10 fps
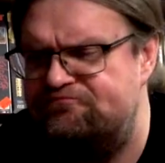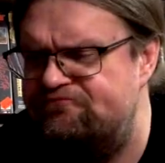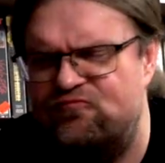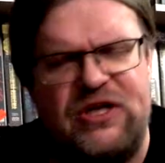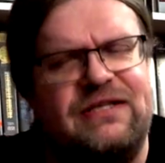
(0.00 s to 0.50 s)

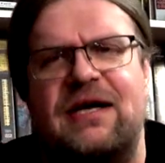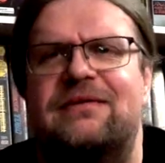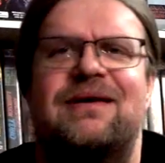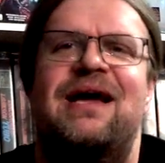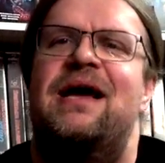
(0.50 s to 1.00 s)

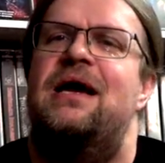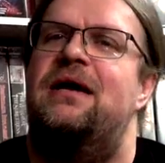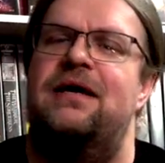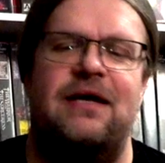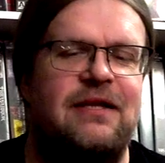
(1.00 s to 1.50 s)
whatnot.
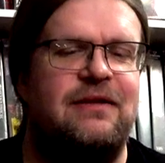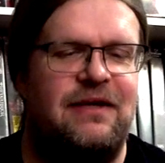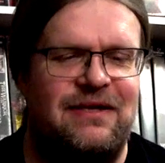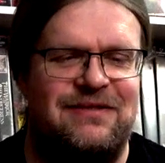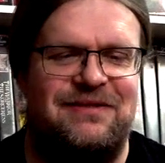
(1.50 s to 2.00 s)
It
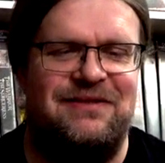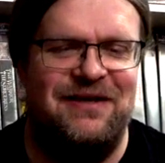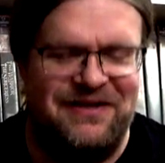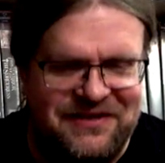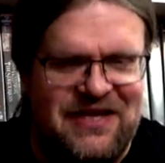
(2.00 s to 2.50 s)
is
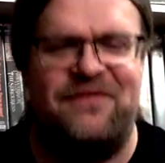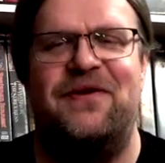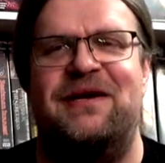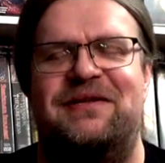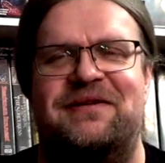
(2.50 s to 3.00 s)
a
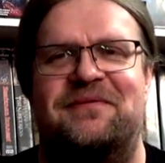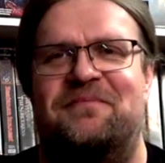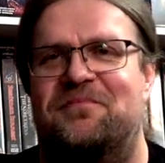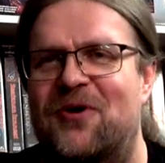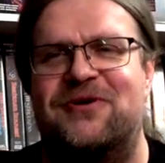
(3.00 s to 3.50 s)
definite
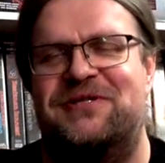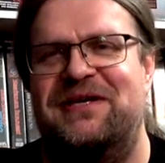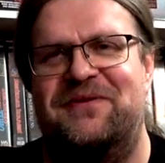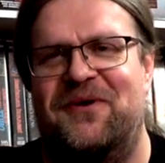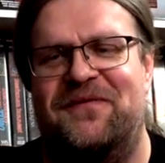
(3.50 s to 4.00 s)
box
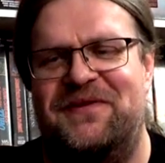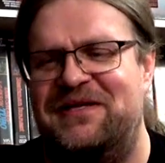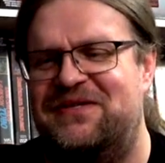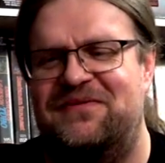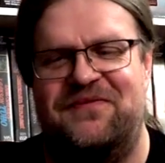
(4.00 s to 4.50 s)
set of
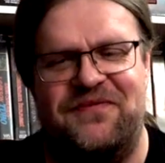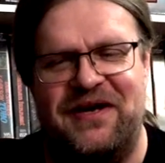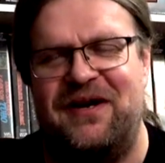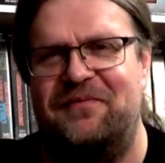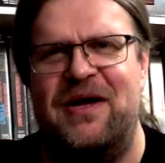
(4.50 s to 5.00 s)
this
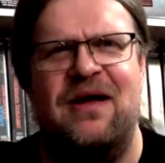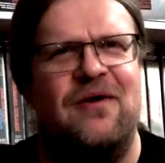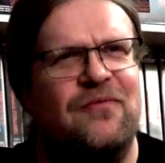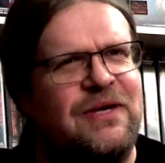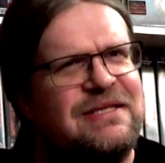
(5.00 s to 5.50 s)
film,
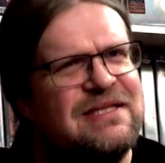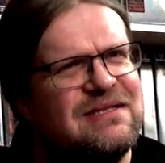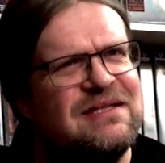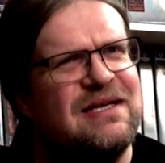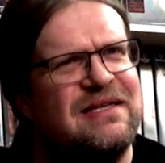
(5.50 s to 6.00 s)
which
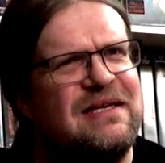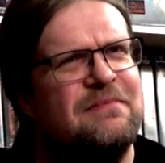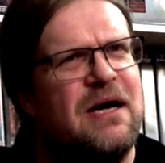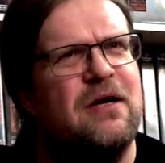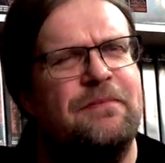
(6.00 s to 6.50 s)
is not,
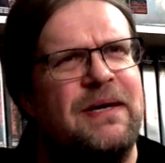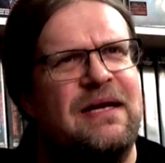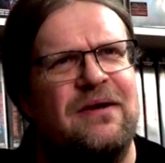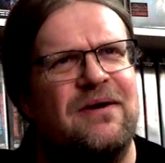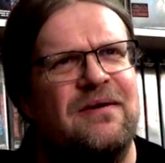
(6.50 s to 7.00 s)
in my
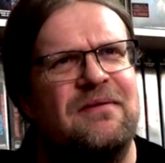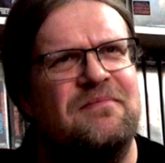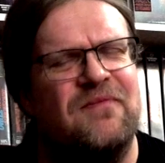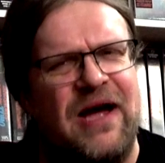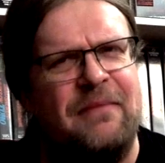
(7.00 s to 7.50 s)

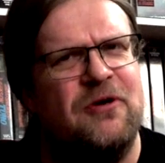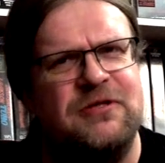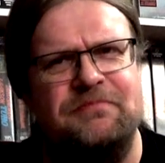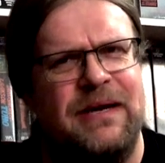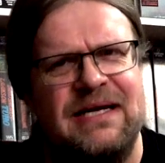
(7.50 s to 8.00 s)
opinion,
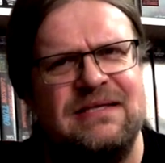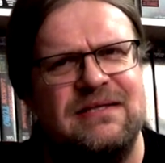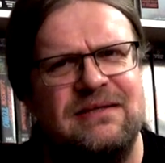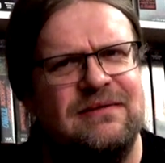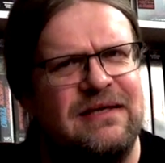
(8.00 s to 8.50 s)
Hammer's
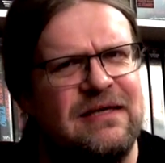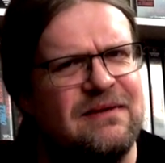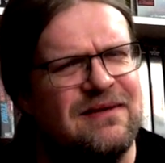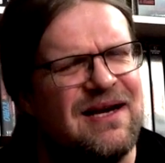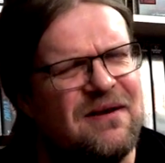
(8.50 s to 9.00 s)
best.
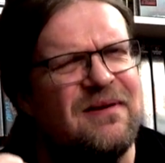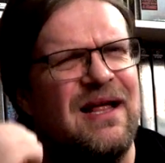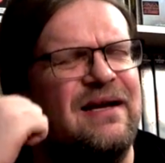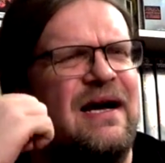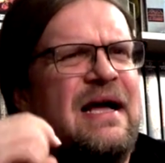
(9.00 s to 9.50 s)
It kind of
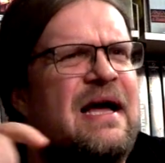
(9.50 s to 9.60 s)
like